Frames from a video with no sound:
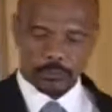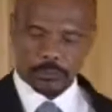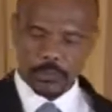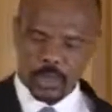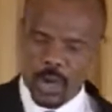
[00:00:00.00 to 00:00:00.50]

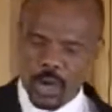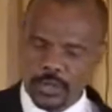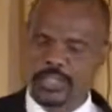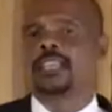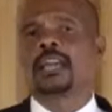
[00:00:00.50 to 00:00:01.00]
you're going to
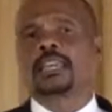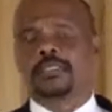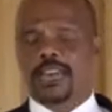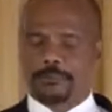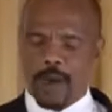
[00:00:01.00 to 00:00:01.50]
see again,
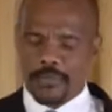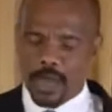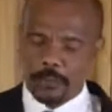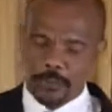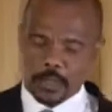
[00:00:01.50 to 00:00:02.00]
that mother
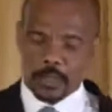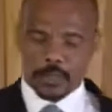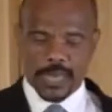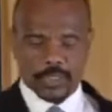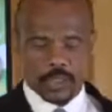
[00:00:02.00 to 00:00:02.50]

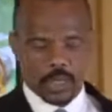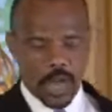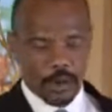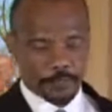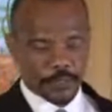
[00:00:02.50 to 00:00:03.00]
that you
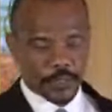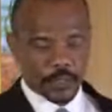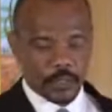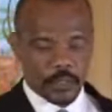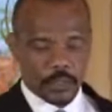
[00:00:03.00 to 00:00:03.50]
love
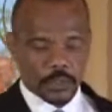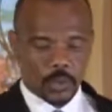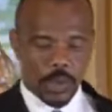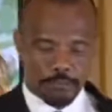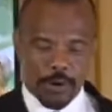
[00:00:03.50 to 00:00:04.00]
to
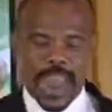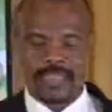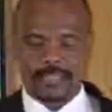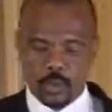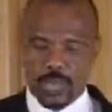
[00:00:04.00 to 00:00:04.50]
embrace,
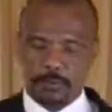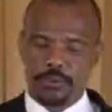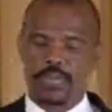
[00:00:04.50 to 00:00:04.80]
you'll embrace